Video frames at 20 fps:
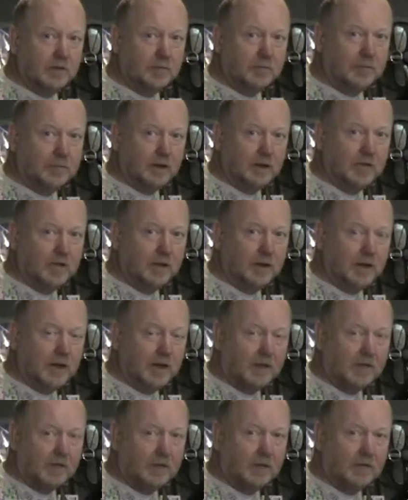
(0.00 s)
to play that
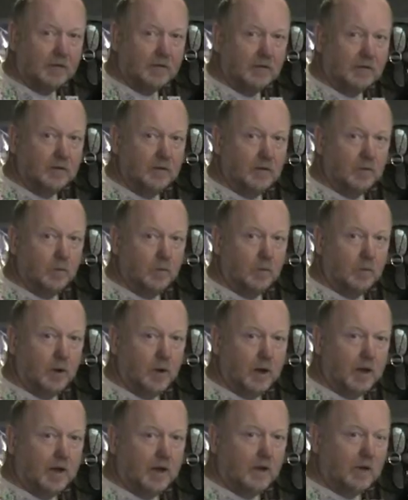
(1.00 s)
accent
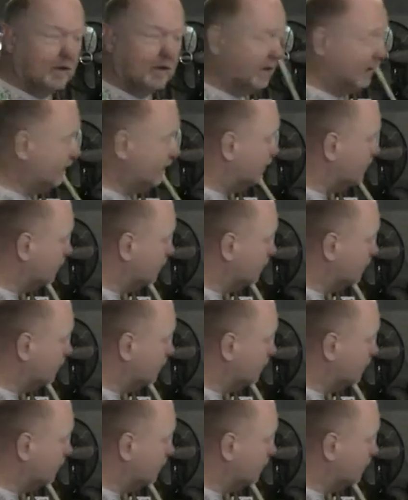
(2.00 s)
way early.